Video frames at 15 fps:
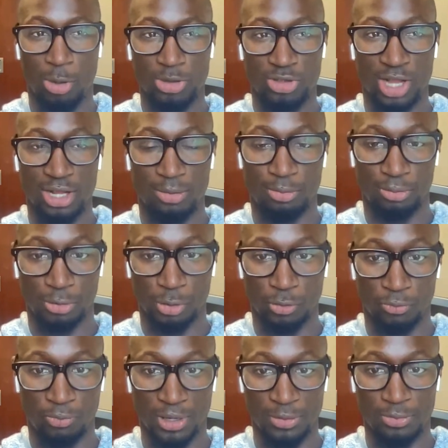So always trying to
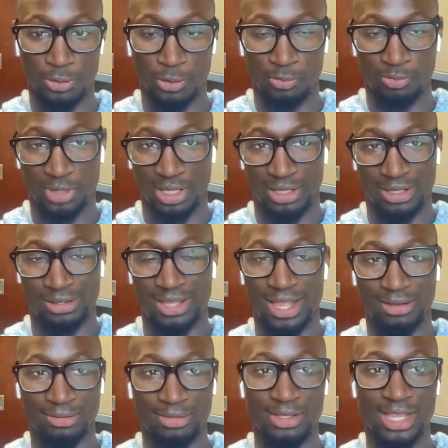prove people,
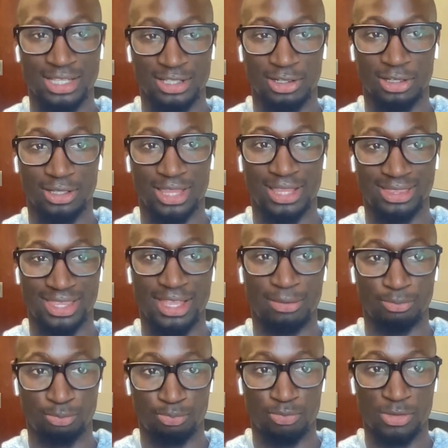and not necessarily
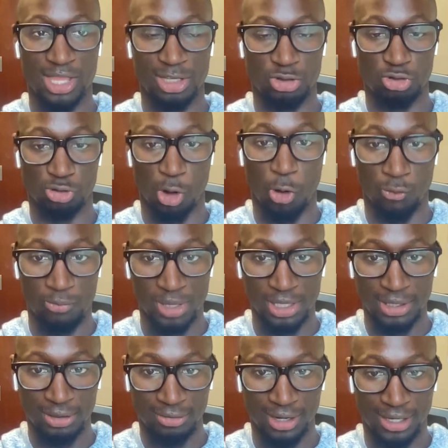that they
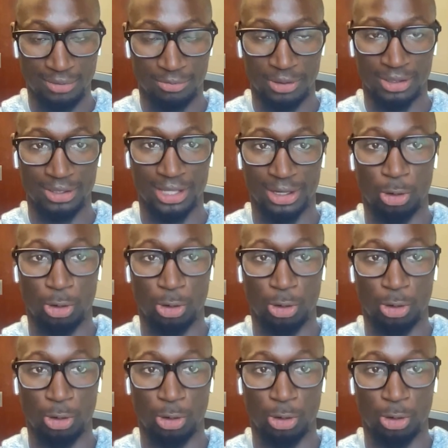drove me, right?